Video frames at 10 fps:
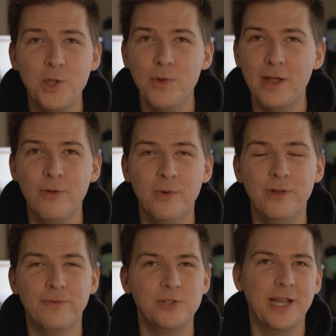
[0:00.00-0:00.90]
you everyone
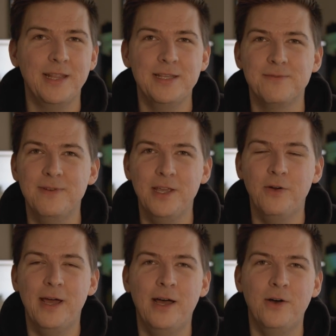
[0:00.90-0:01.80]
for checking this video
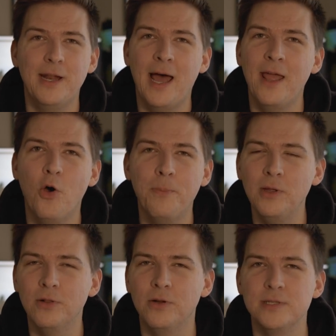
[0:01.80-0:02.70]
out. I hope you
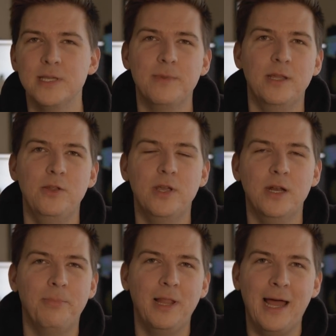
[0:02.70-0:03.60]
learned something that you can
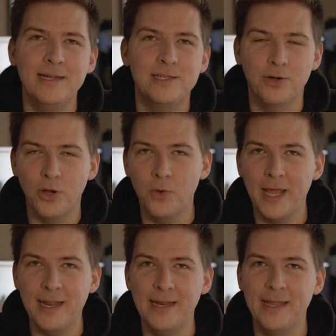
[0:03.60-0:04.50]
apply to your own
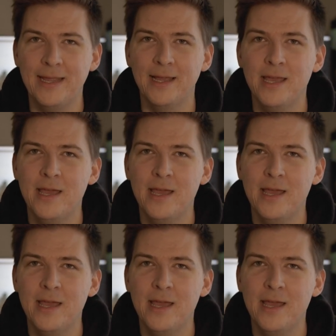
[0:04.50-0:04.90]
editing.